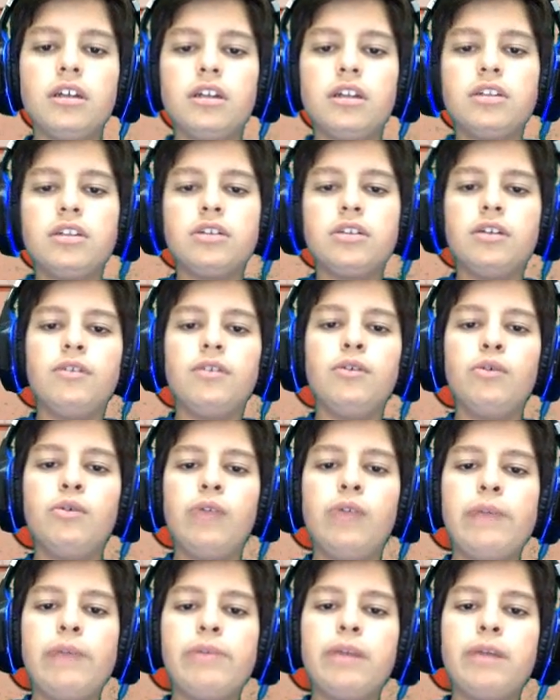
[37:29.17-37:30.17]
So
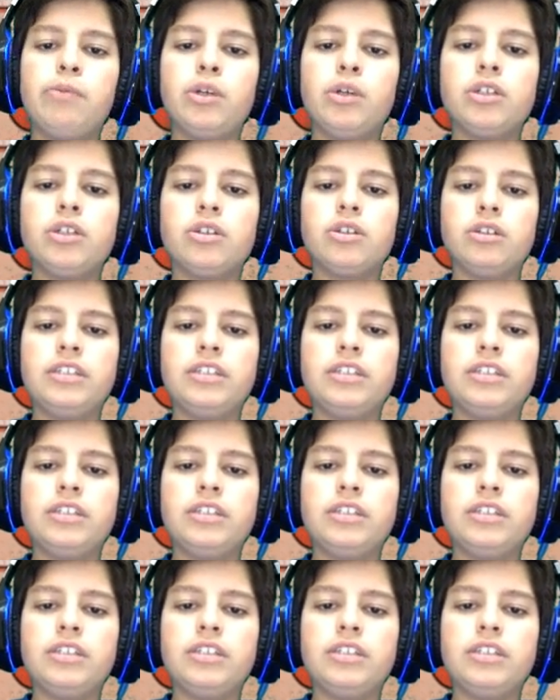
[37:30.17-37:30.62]
Ravnica Ruins could